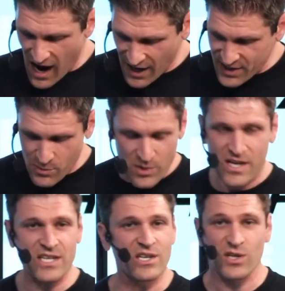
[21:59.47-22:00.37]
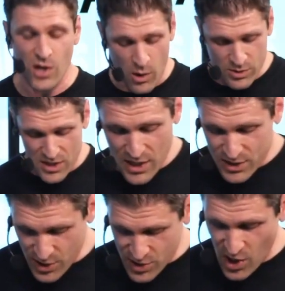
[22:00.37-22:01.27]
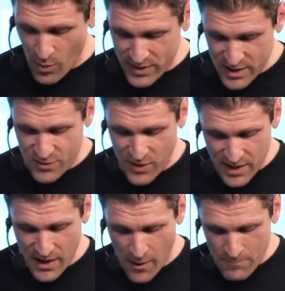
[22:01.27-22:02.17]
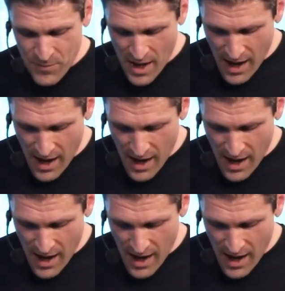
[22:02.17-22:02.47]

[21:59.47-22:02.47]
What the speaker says: I think we're getting close to showing this video.